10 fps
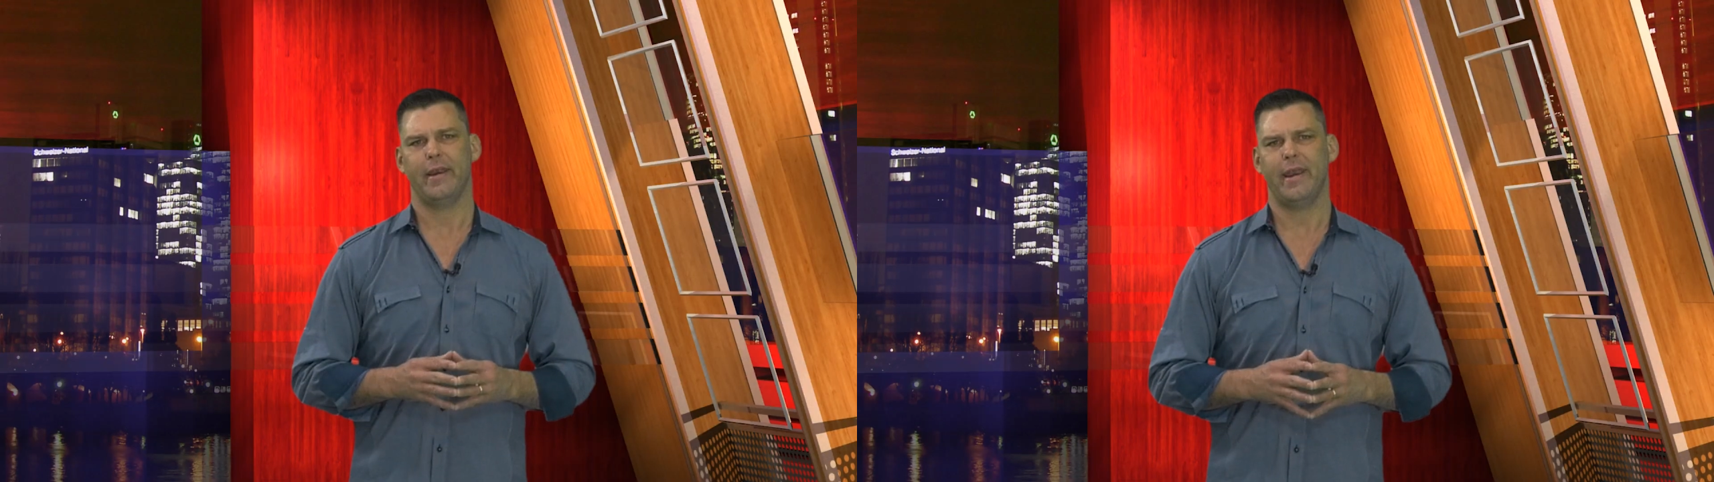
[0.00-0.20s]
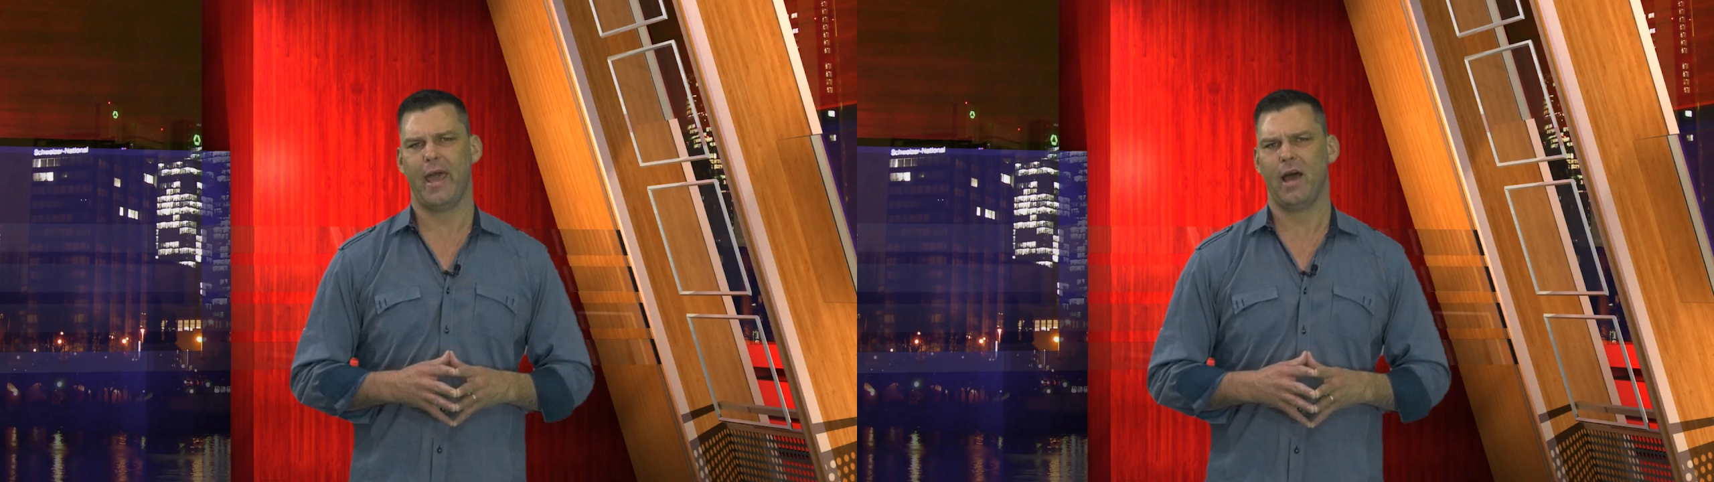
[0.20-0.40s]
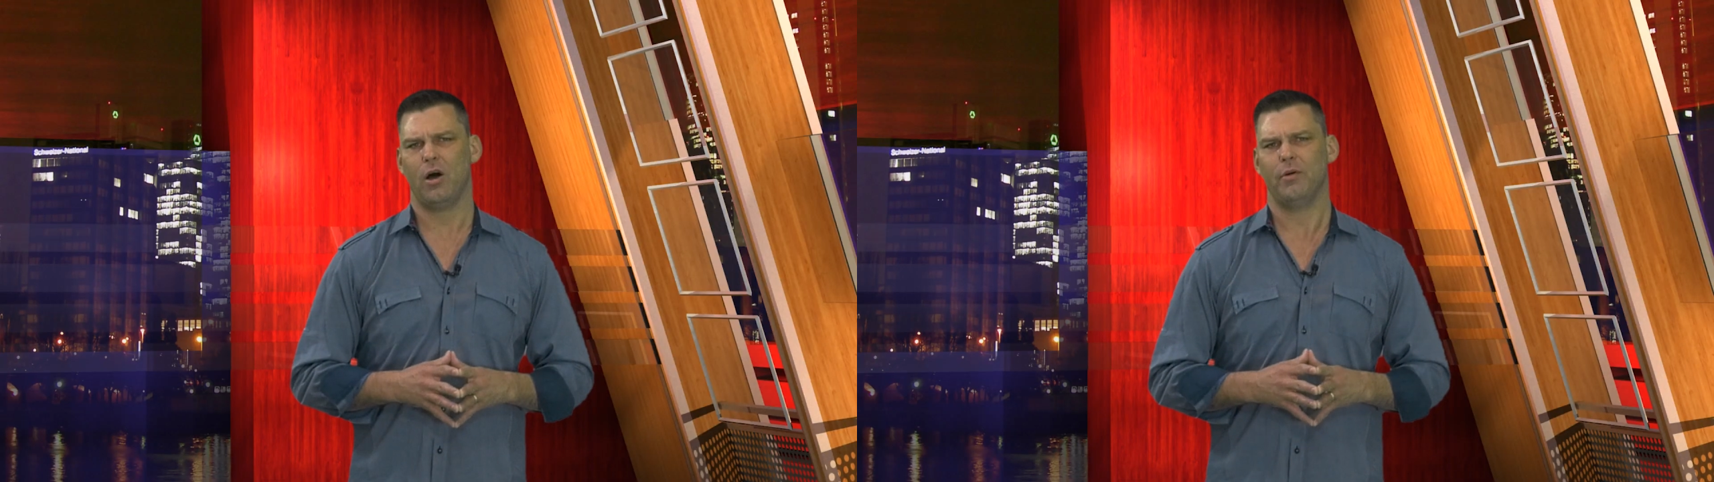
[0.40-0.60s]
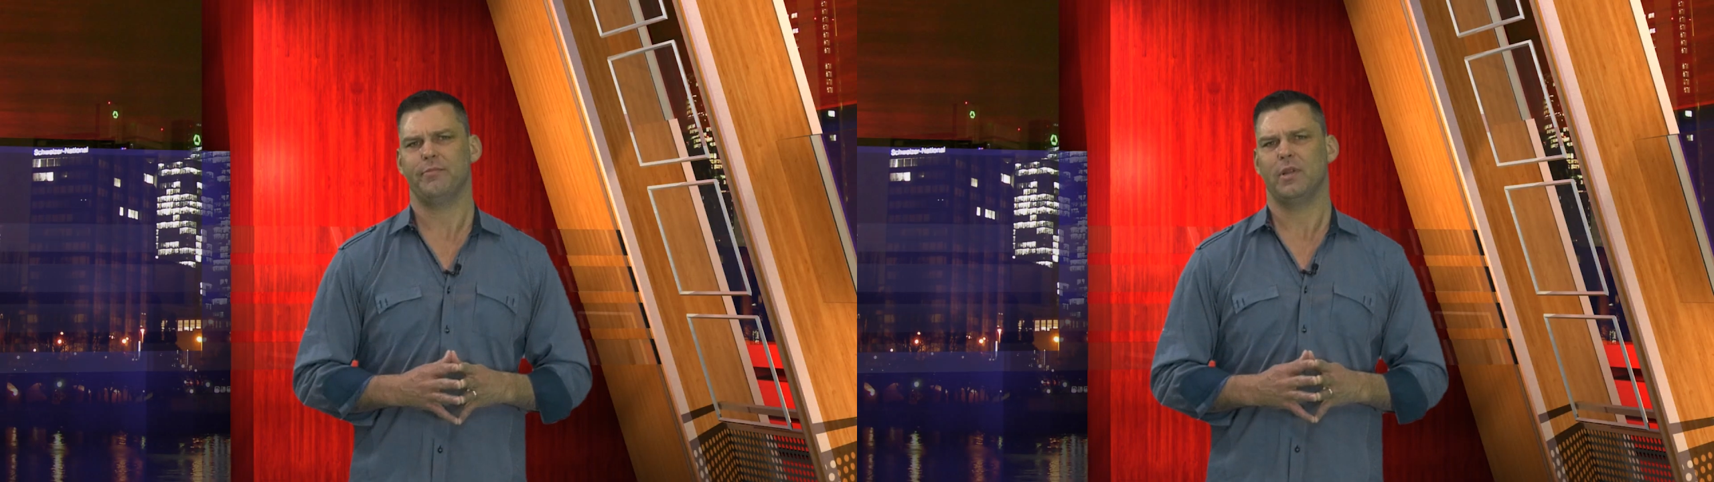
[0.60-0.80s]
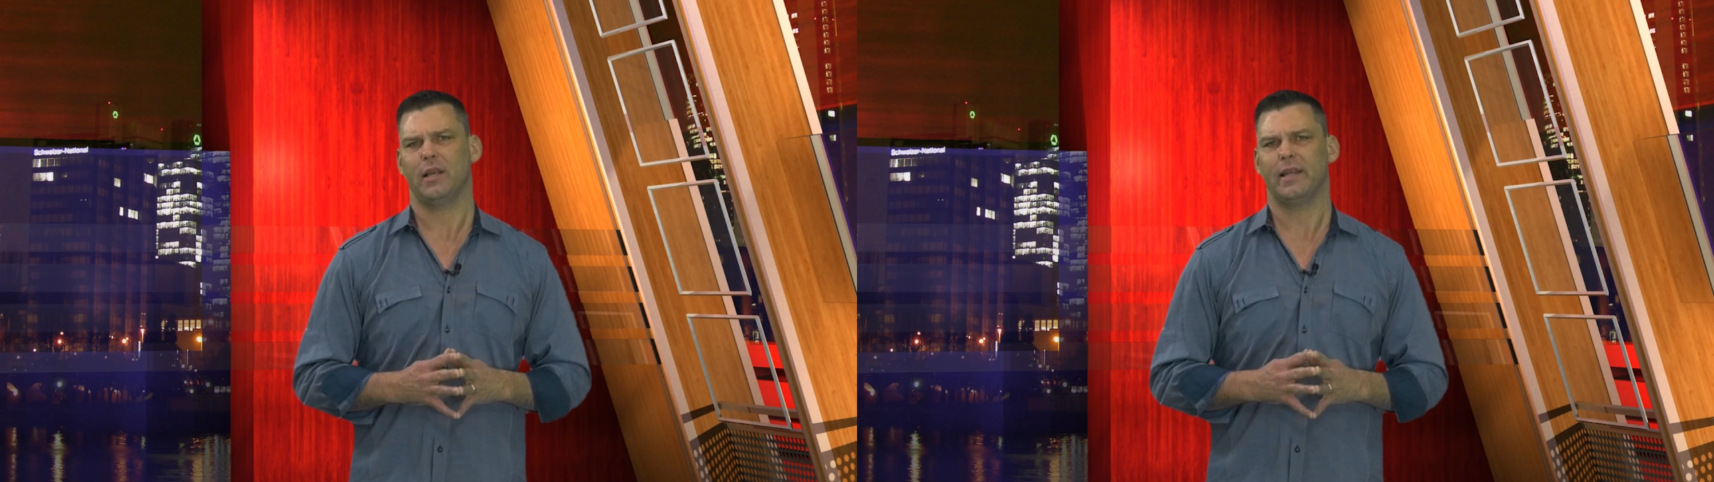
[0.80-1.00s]
Now,
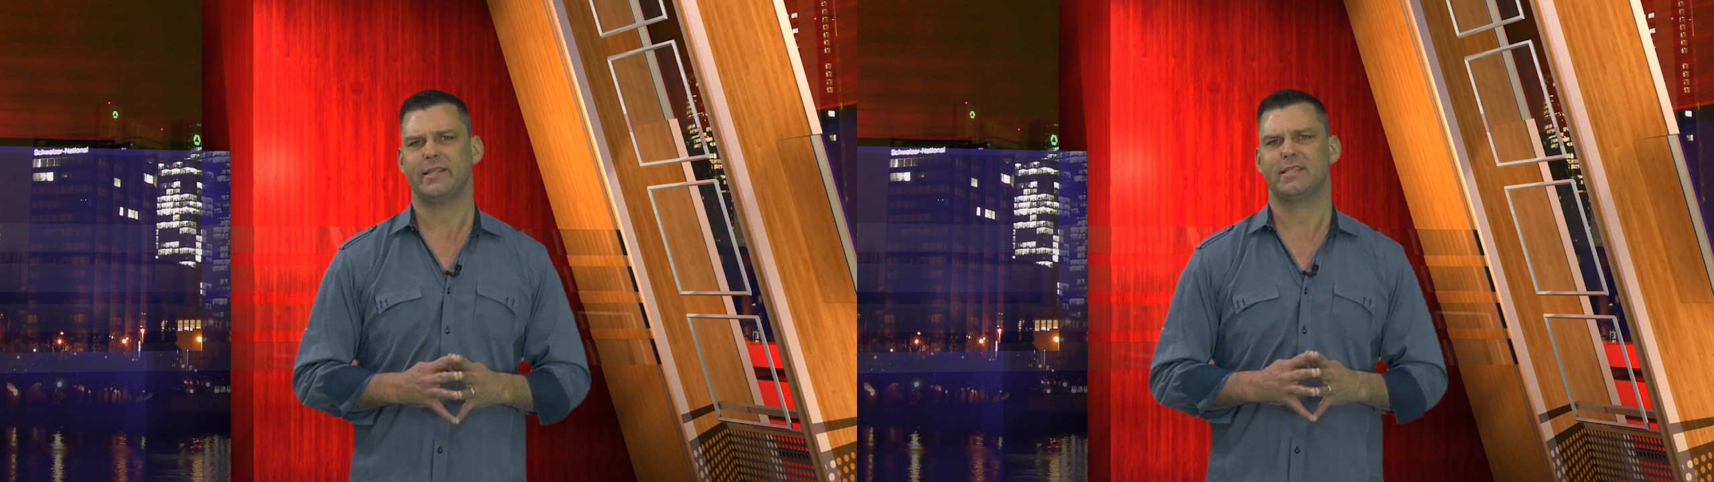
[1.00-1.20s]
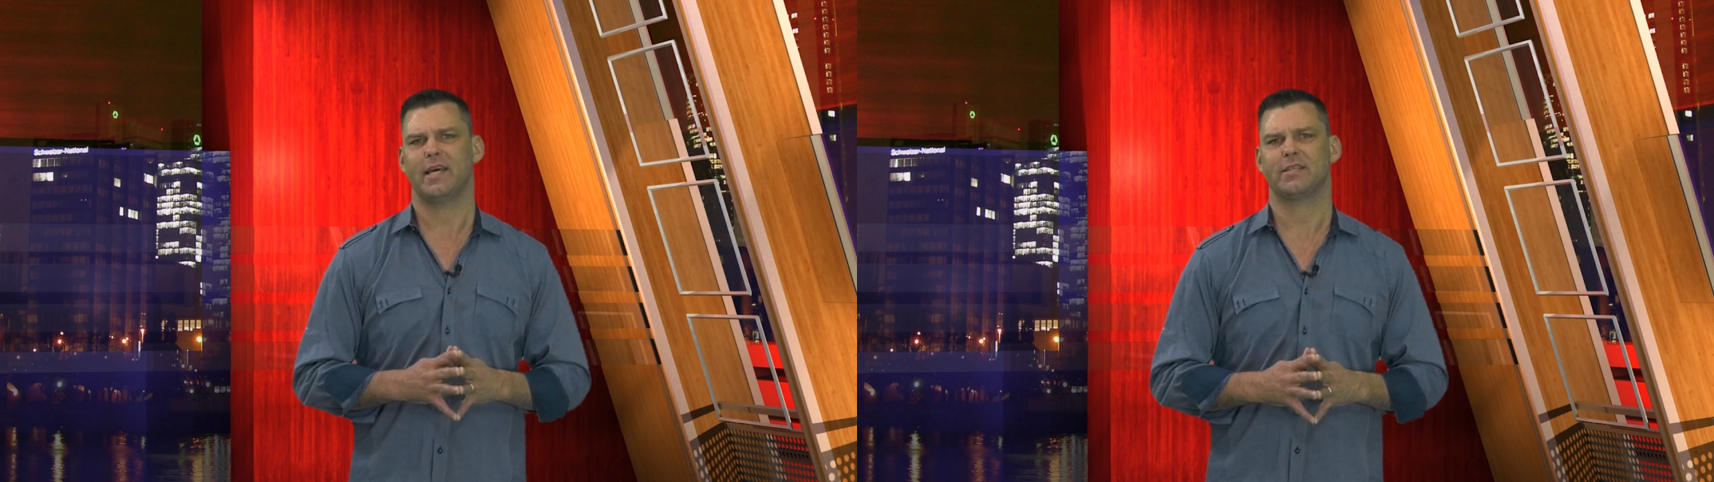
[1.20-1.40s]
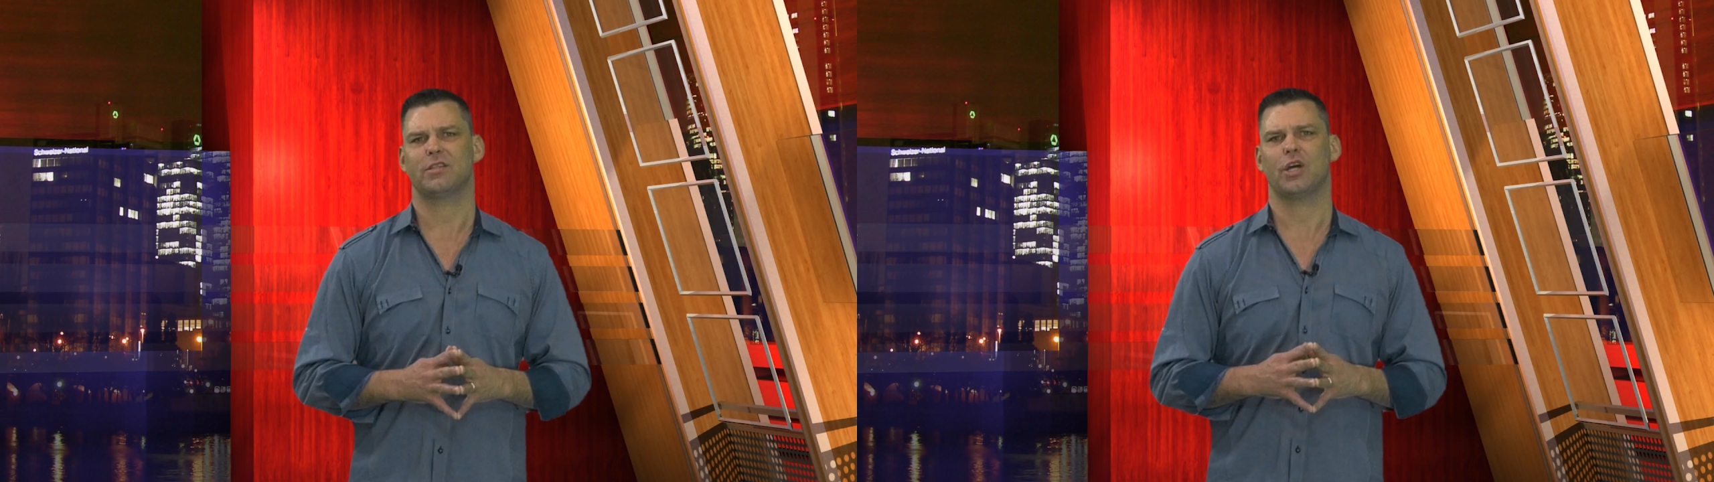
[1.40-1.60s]
let's test